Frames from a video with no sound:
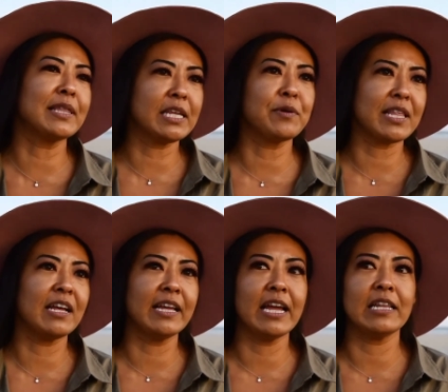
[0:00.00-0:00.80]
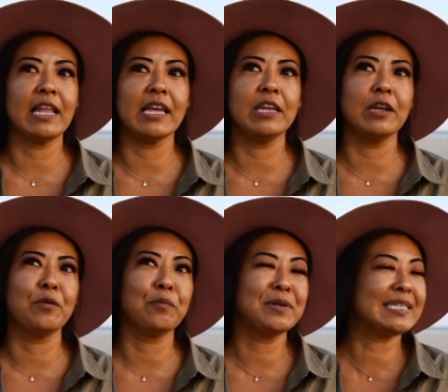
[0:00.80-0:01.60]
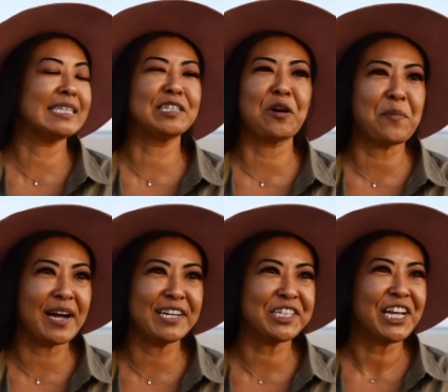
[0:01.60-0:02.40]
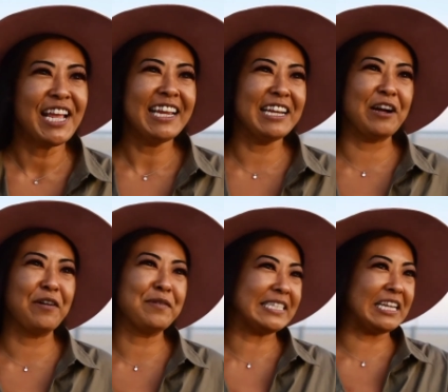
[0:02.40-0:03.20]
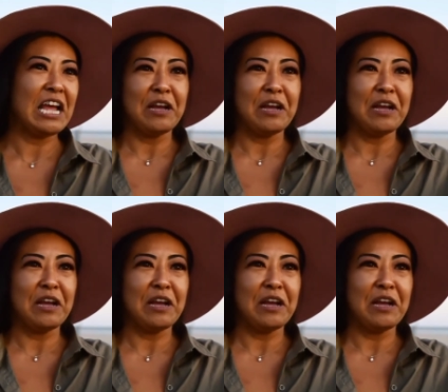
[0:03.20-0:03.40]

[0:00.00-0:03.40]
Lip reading: One thing with LA, like we've seen so much, we see